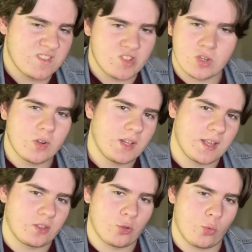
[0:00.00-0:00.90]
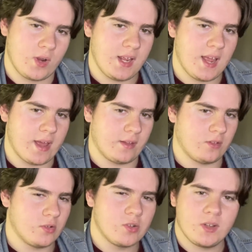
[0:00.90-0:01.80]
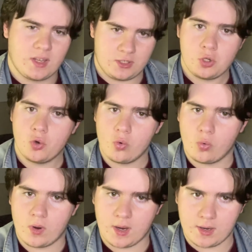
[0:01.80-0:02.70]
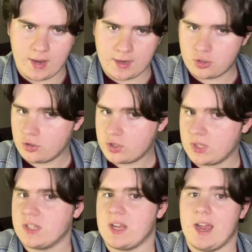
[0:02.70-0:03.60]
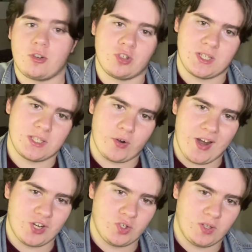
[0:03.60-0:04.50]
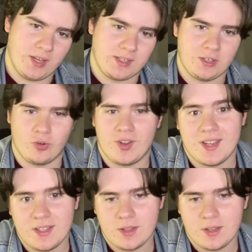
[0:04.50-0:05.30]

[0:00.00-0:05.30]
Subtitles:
two actors / actresses that are actually, like, you know, in